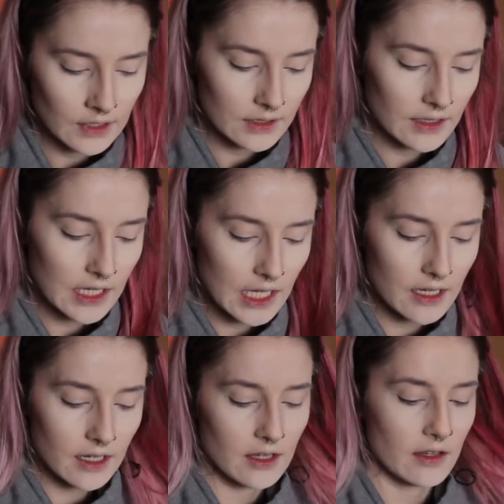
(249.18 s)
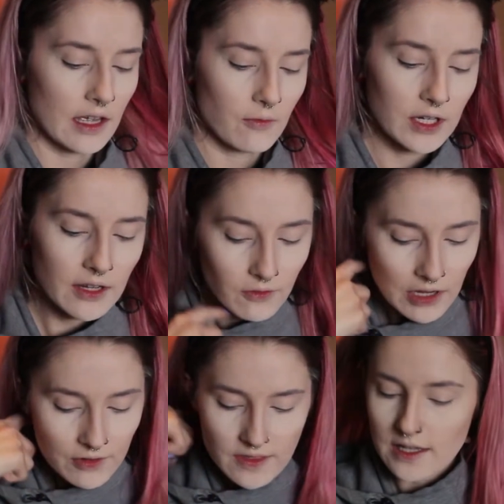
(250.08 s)
And then when
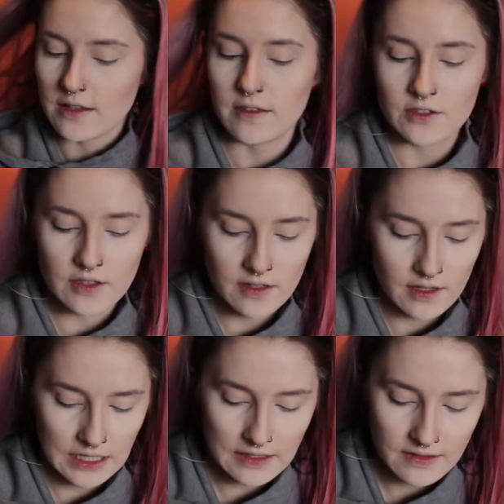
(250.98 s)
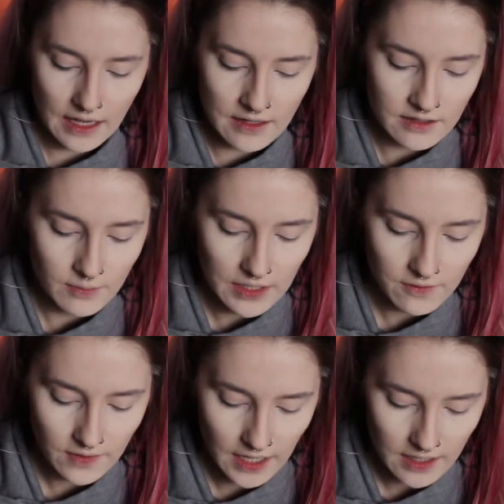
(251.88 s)
everything is just getting set into my
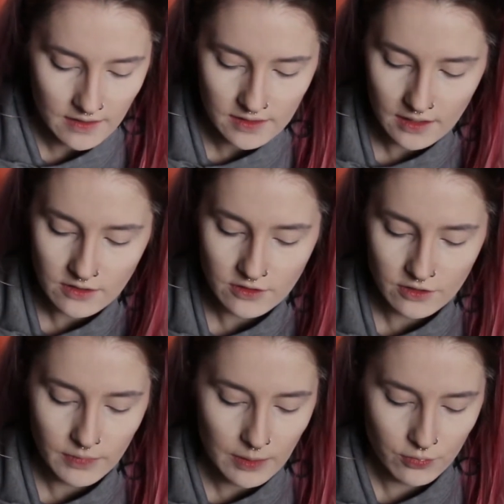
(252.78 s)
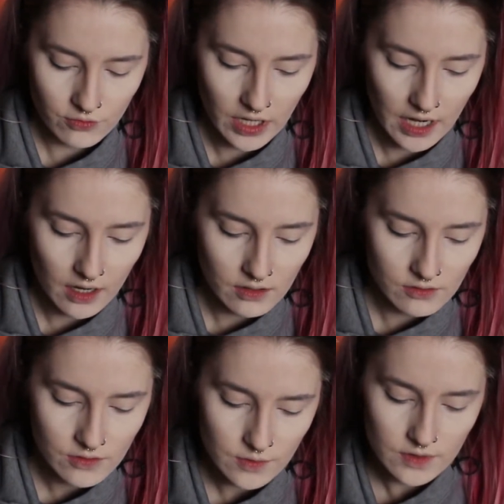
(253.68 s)
face, I do my
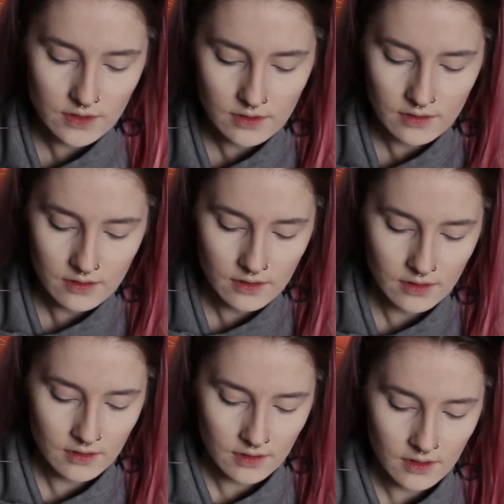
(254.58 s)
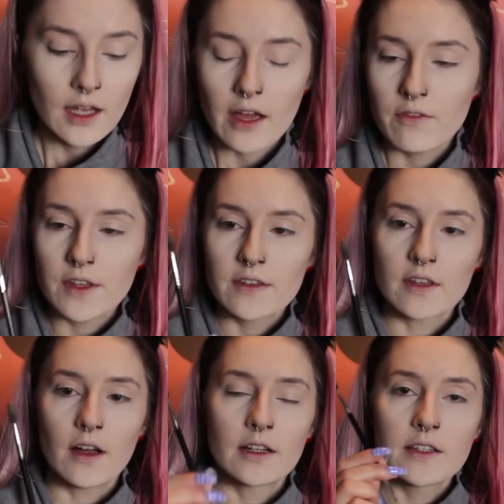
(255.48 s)
brows. Have this
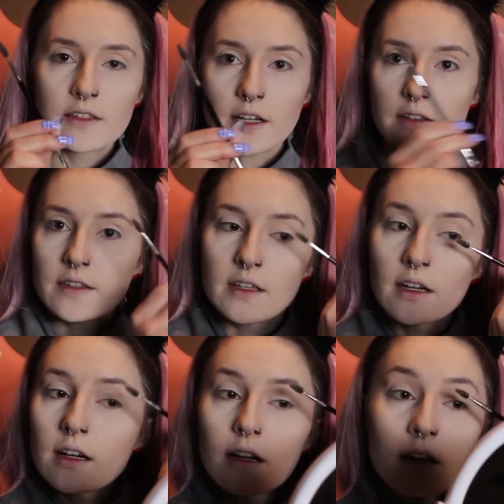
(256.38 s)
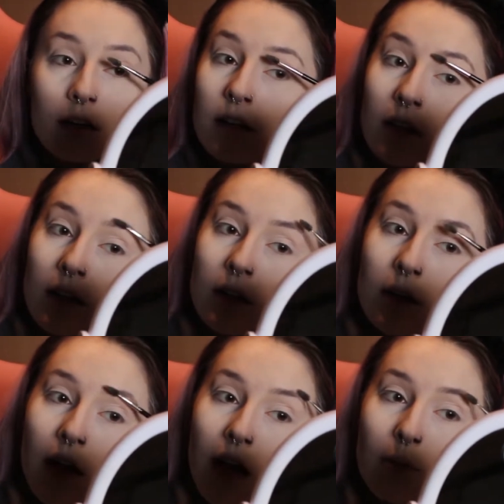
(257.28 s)
Anastasia
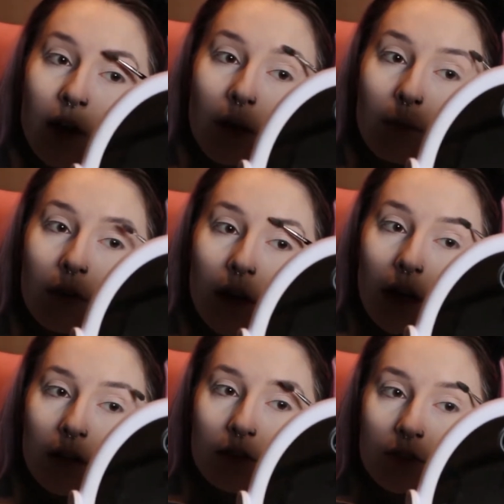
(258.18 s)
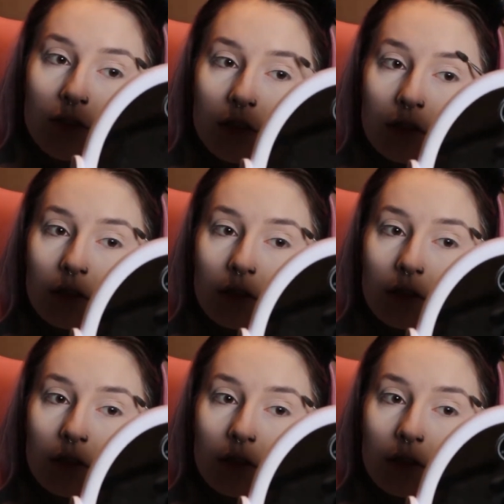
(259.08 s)
eyebrow brush.